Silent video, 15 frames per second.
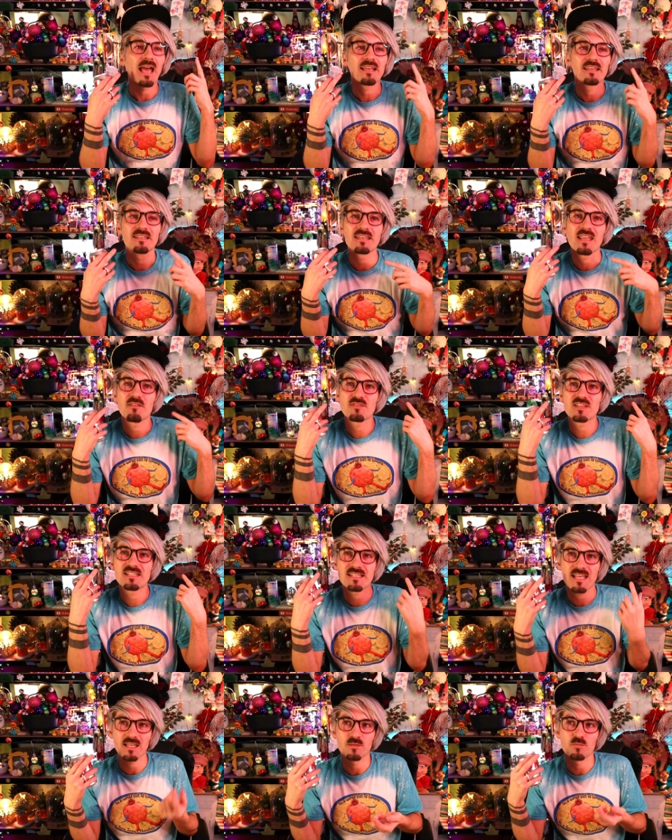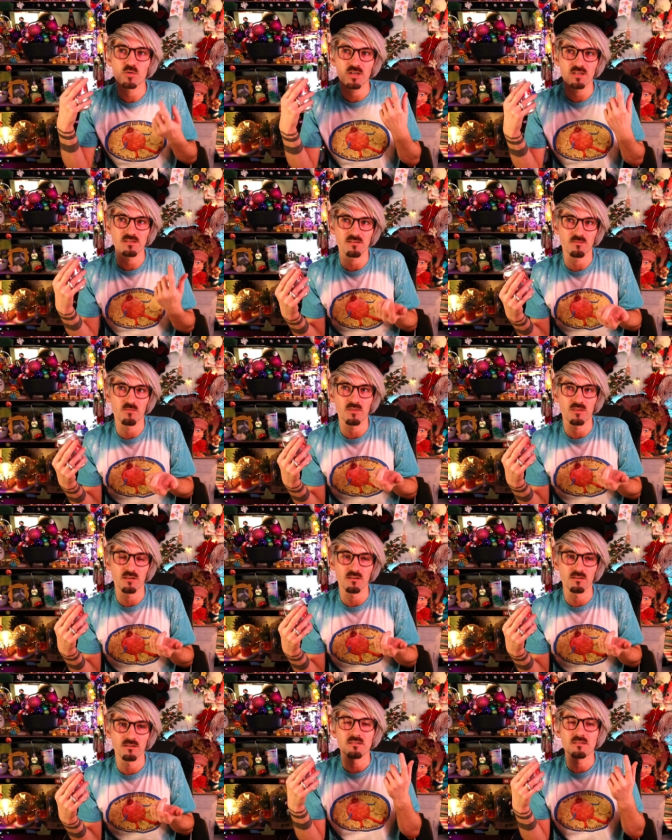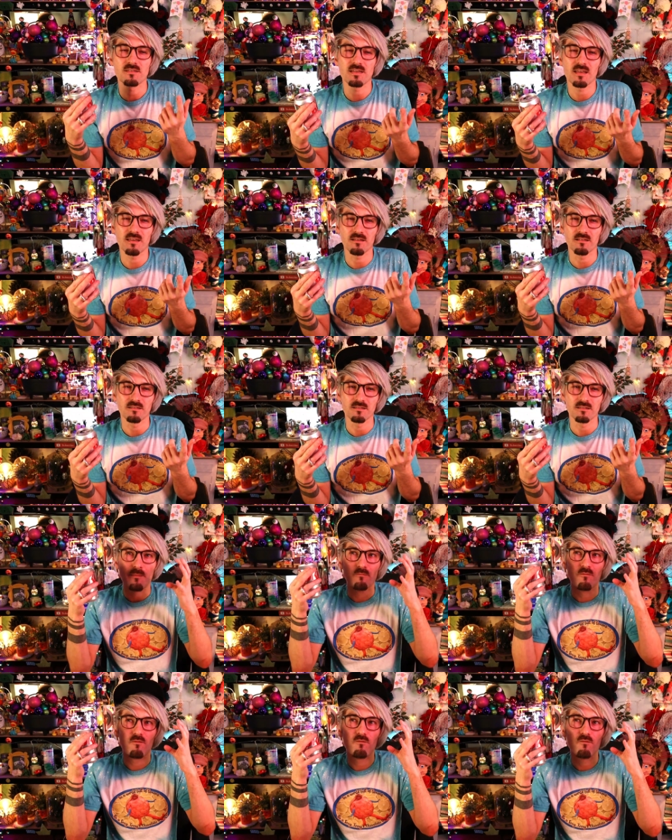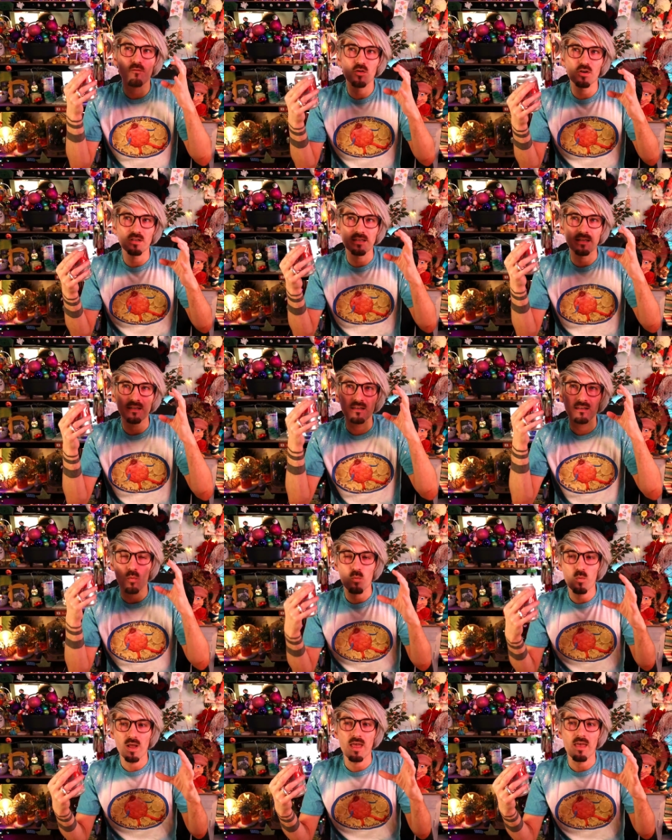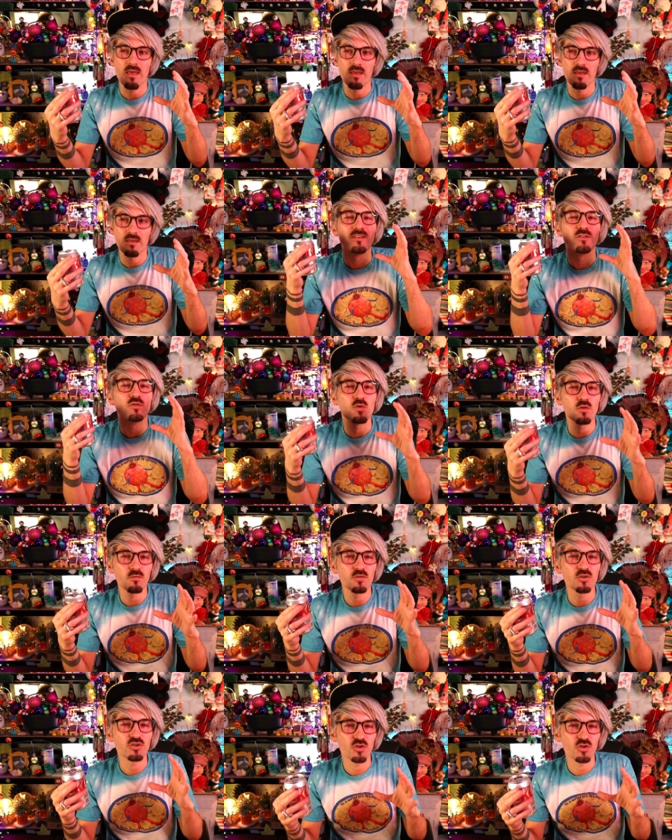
I can never celebrate something until I'm fully aware and know for